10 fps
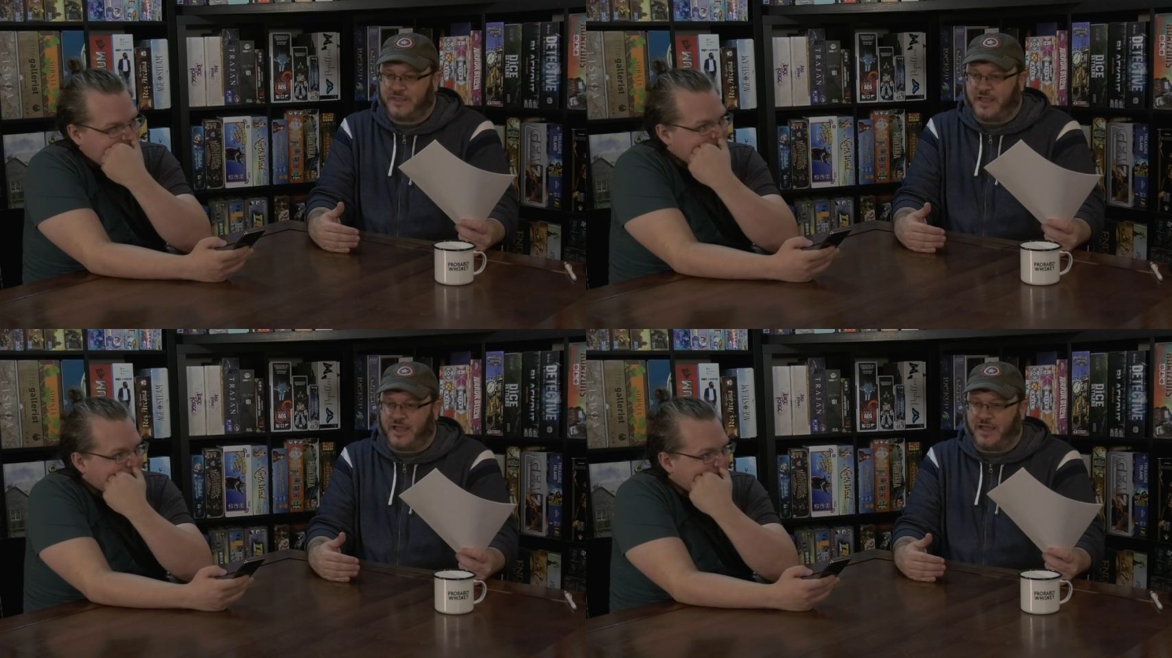
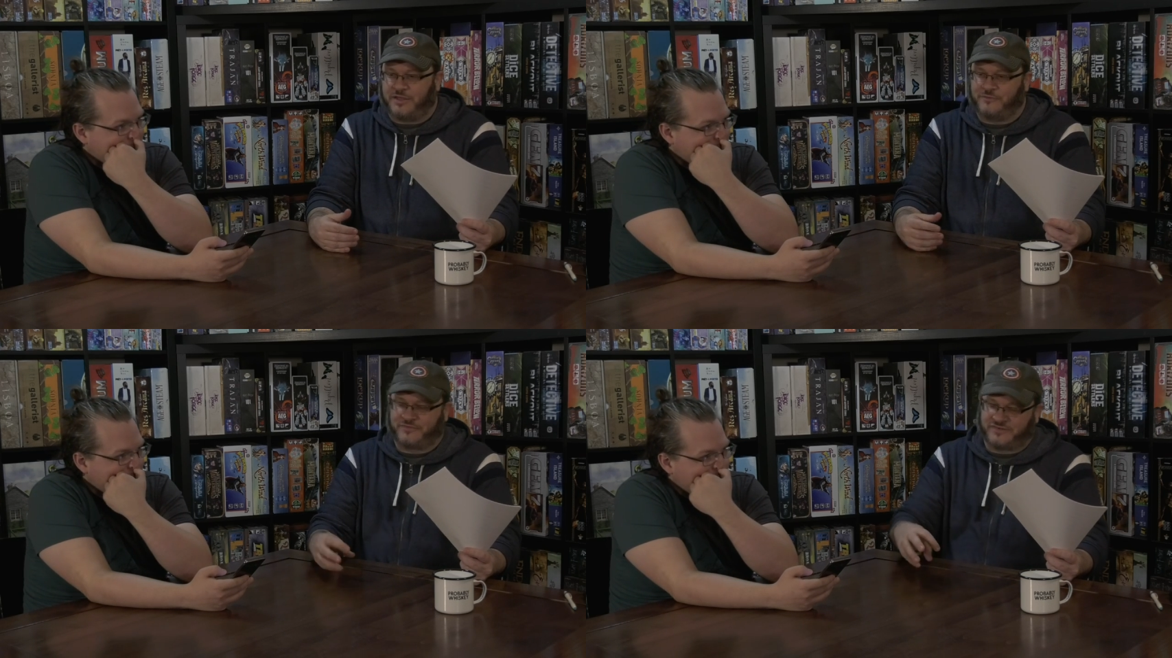Speaker 1: Uh,
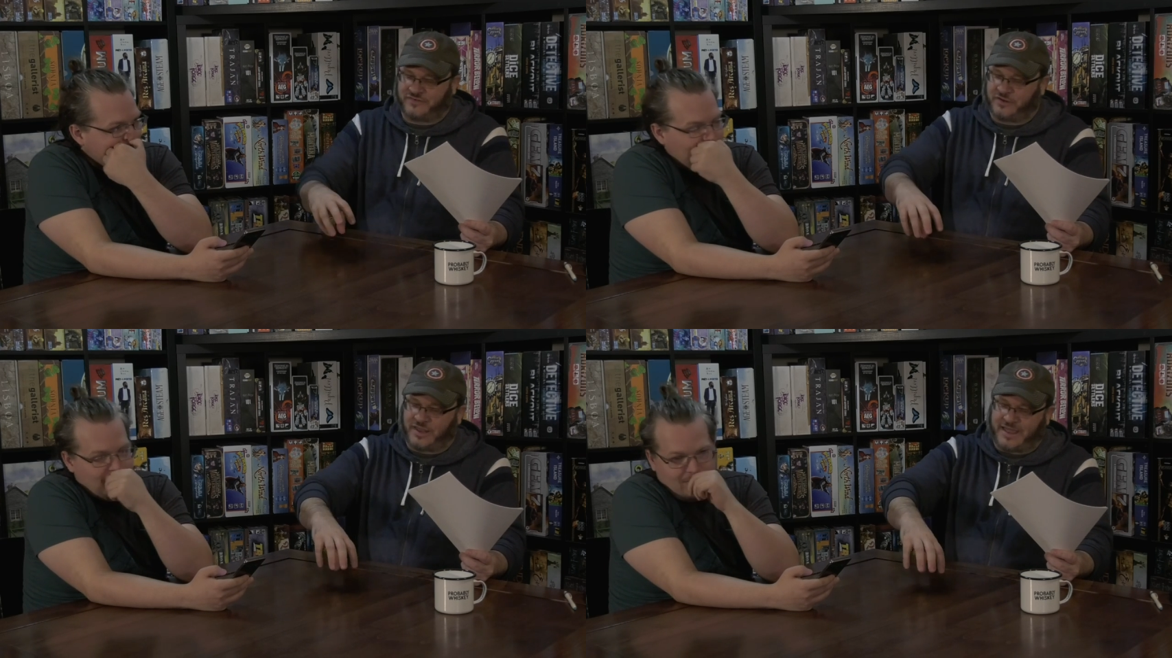you have this
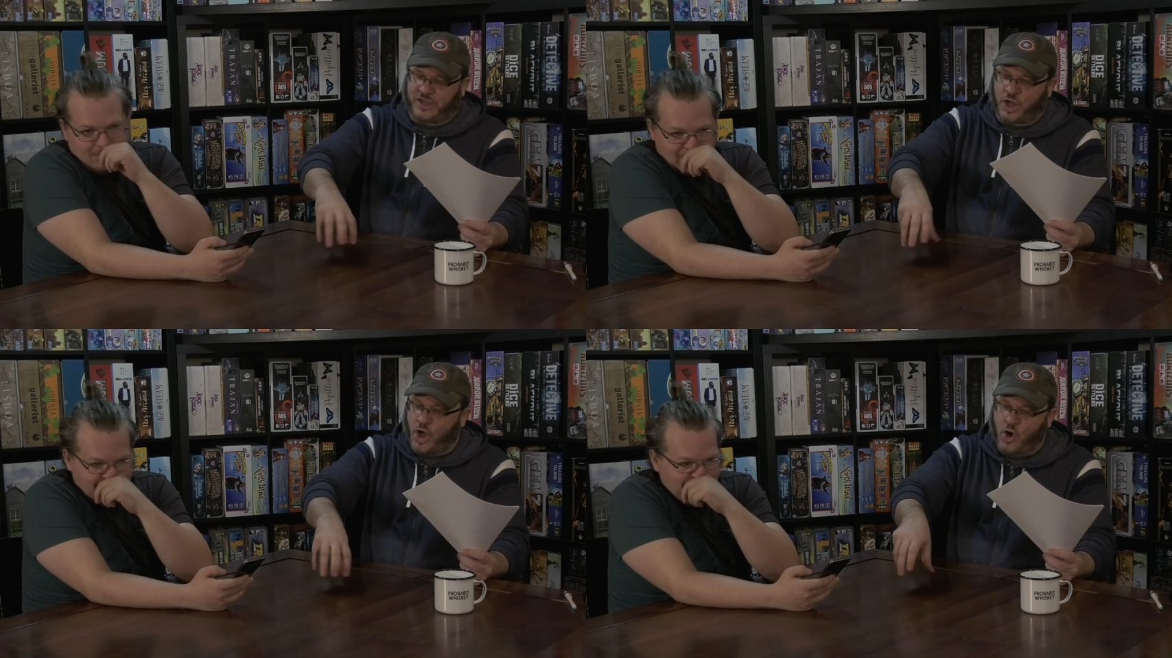little
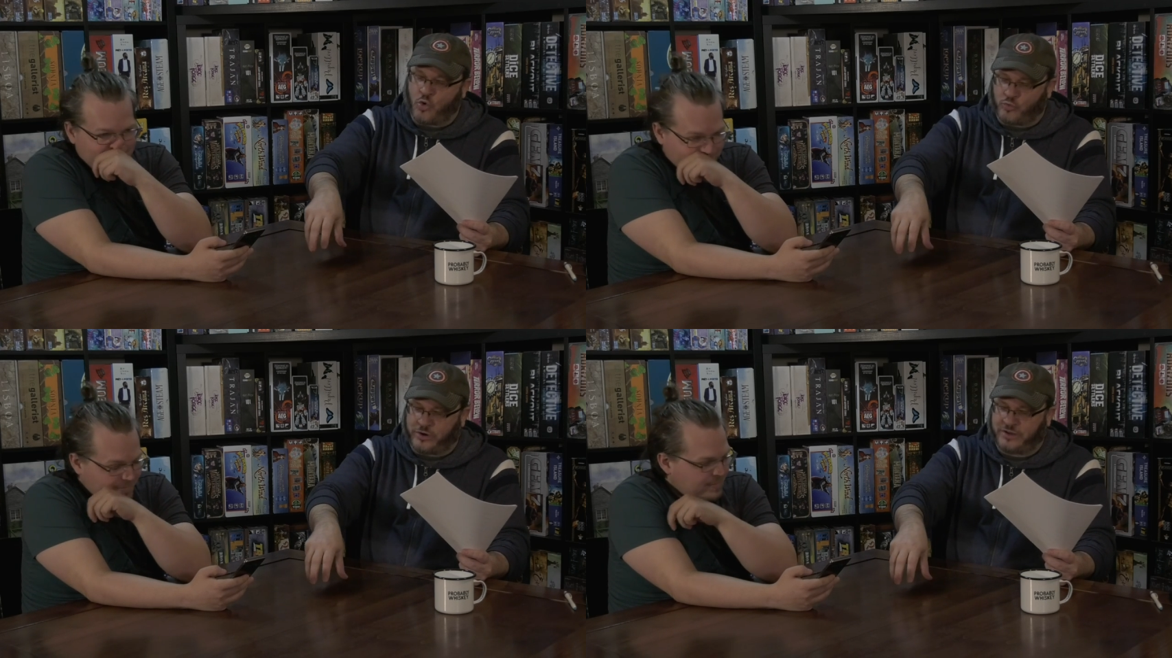like
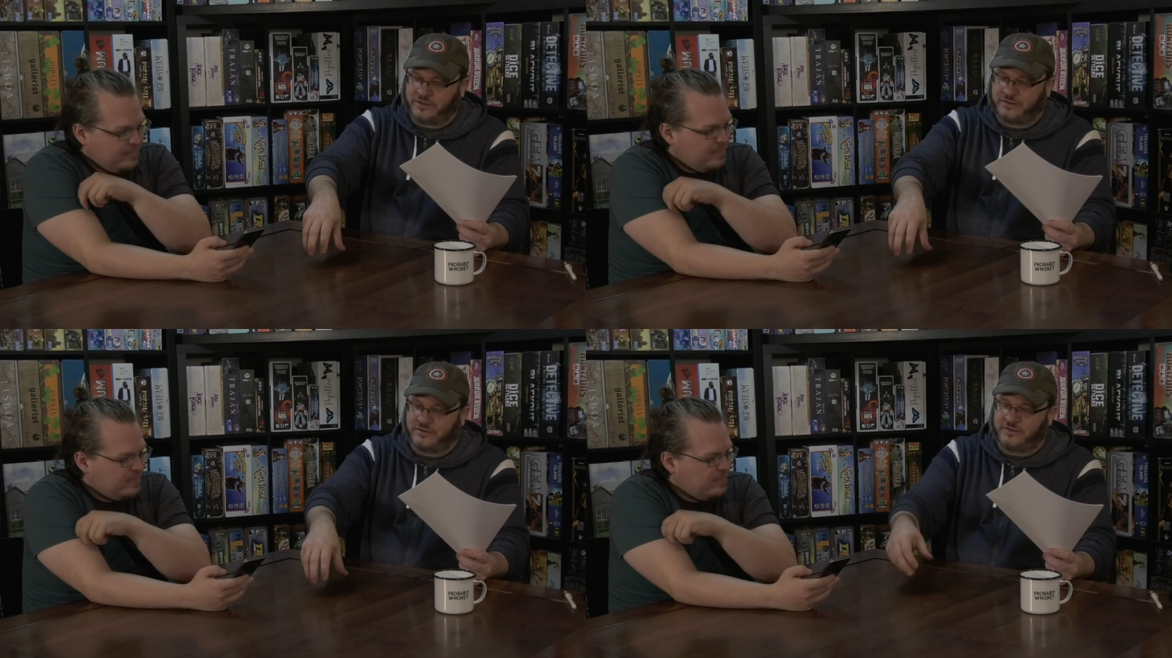cone.
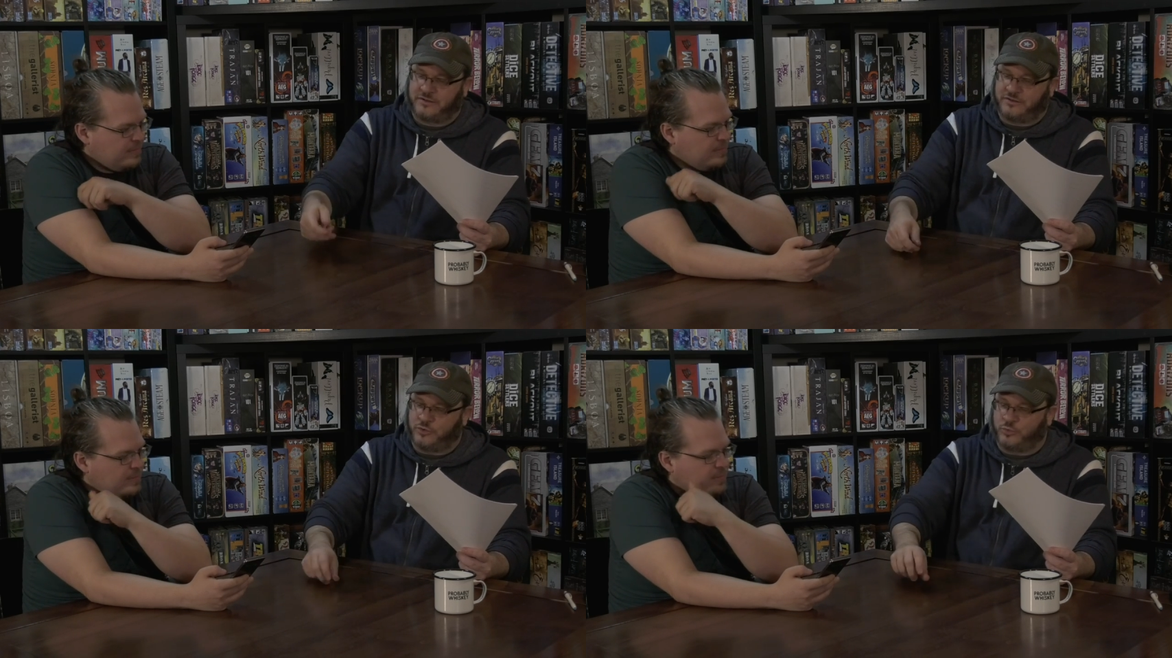
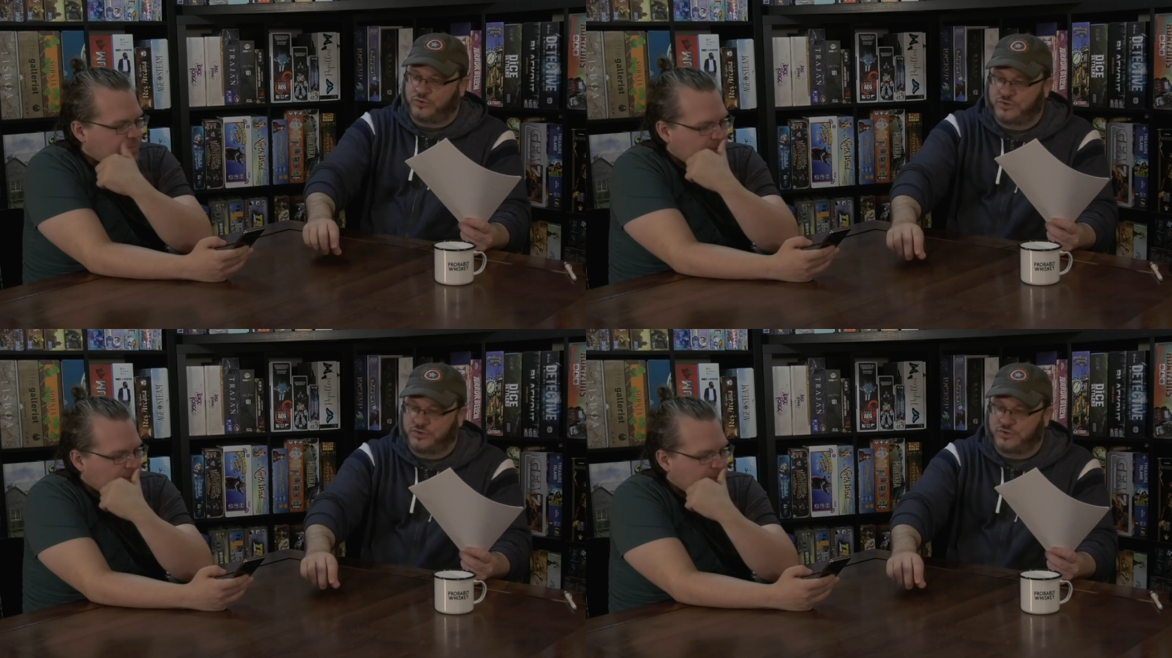You